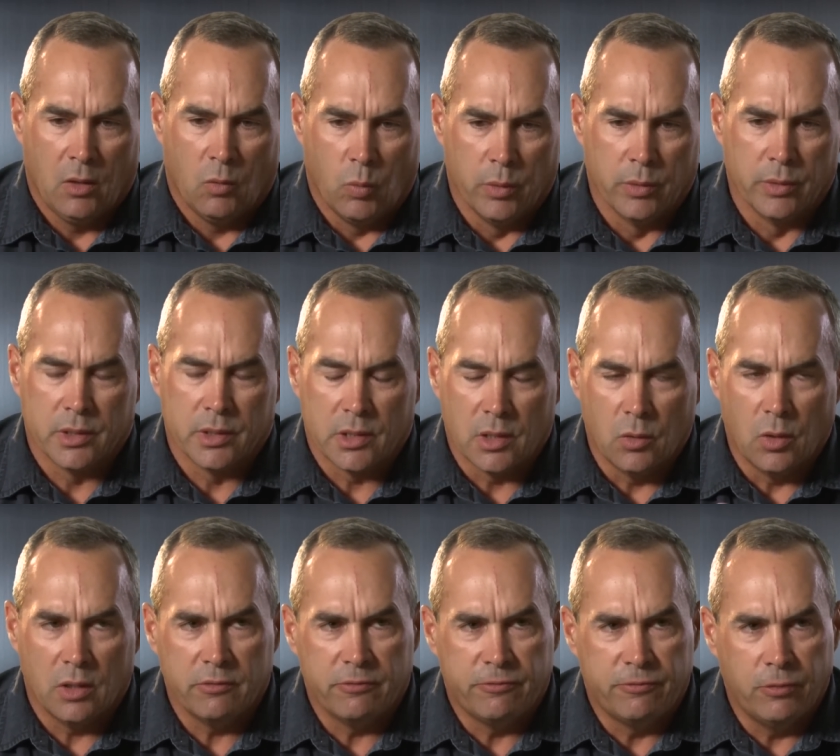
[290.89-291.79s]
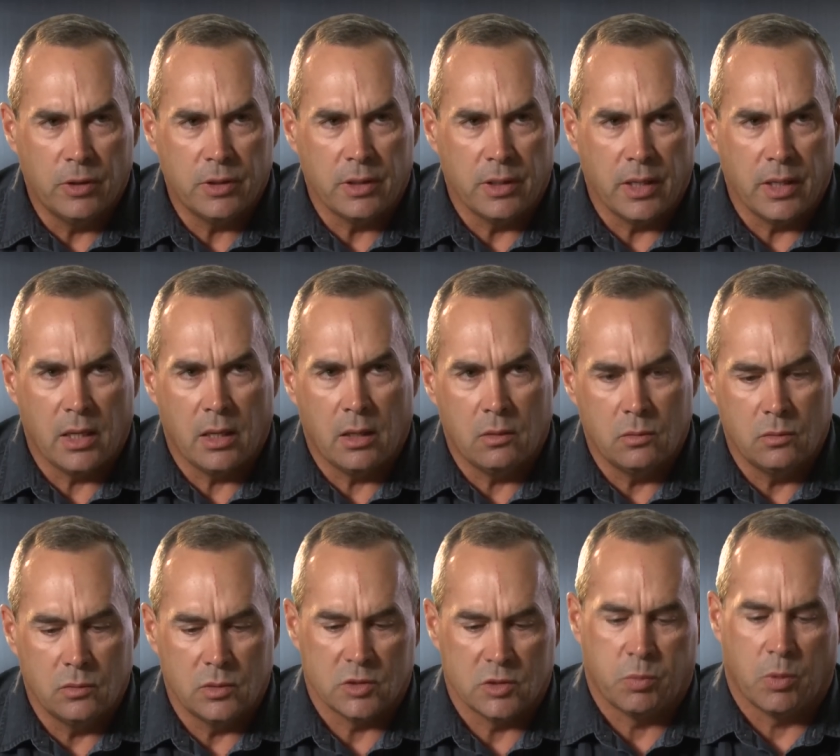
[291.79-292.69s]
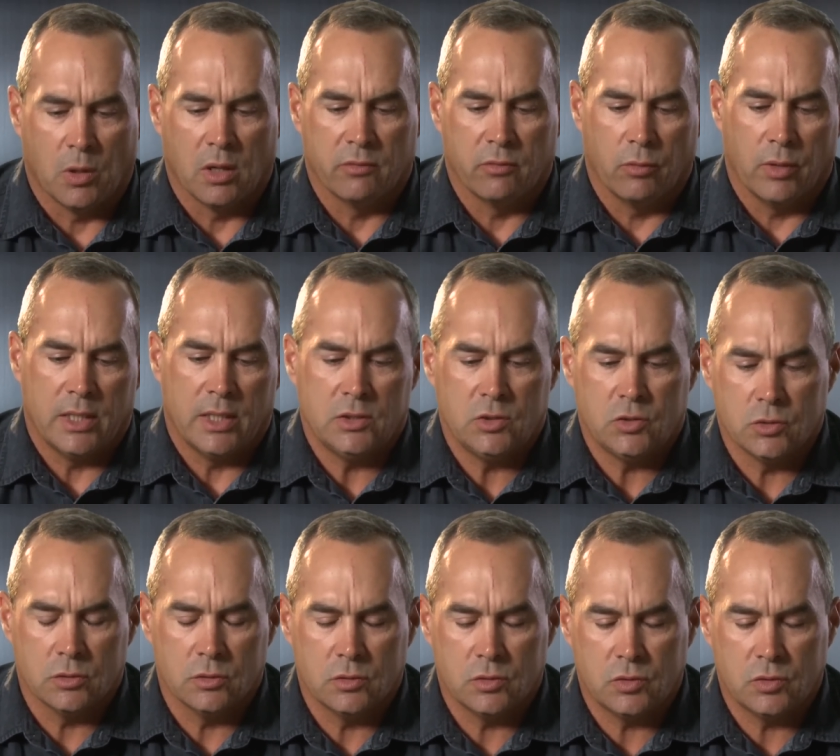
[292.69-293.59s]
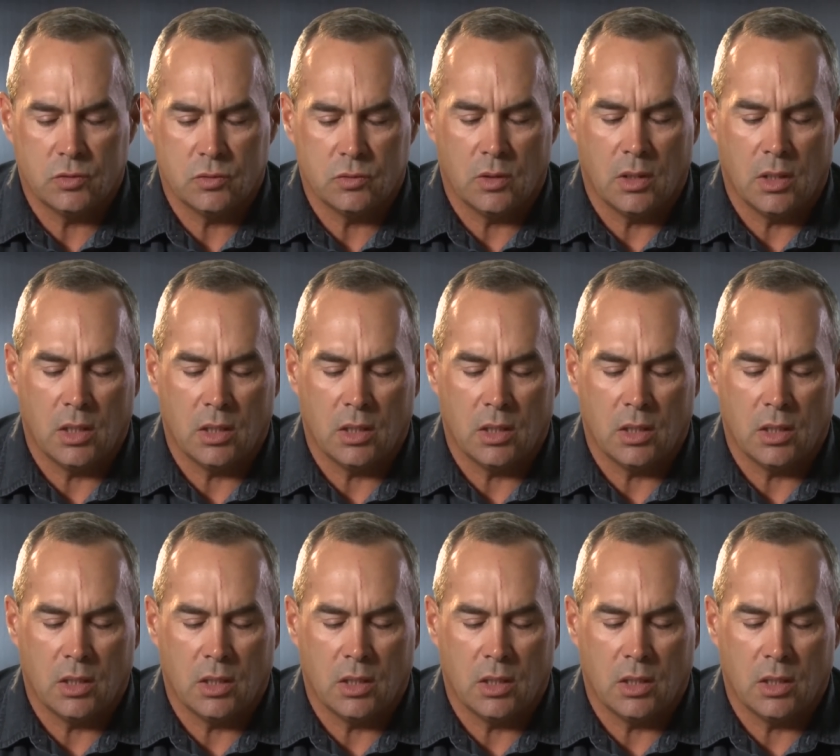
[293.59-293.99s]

We were going to go on foot now as part of Rangers,